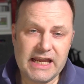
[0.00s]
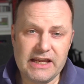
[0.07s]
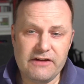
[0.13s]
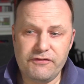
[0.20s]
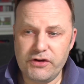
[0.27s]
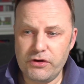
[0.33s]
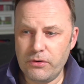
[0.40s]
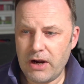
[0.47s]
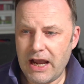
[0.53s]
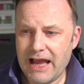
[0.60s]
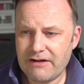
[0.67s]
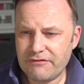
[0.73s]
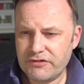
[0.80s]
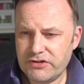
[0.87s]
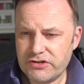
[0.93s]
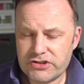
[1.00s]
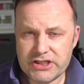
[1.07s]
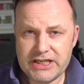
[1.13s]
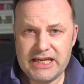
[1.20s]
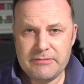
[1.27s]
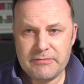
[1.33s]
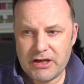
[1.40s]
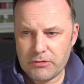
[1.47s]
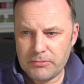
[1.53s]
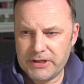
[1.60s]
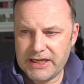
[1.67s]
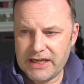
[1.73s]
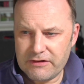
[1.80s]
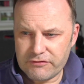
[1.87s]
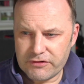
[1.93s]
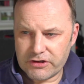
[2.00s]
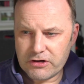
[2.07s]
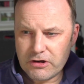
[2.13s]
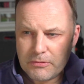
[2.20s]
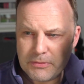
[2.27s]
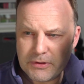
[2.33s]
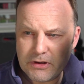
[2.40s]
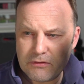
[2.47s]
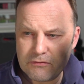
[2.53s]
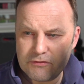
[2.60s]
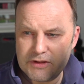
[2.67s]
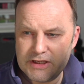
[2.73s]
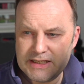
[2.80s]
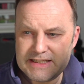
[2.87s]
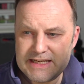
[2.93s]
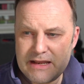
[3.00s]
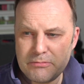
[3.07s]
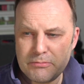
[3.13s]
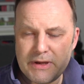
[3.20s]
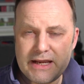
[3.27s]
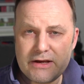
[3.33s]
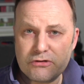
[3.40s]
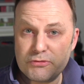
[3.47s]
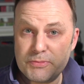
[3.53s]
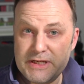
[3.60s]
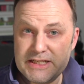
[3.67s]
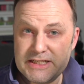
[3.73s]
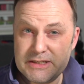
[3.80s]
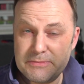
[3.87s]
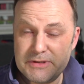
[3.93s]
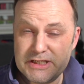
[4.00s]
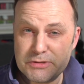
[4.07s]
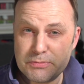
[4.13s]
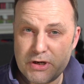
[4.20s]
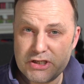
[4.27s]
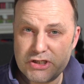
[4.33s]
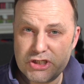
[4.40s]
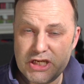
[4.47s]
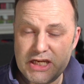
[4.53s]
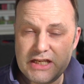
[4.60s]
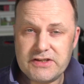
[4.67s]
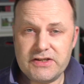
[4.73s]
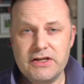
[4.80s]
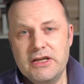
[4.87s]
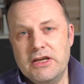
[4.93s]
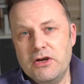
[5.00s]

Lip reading: If you haven't emailed me yet for a copy of the £10 PCP spreadsheet,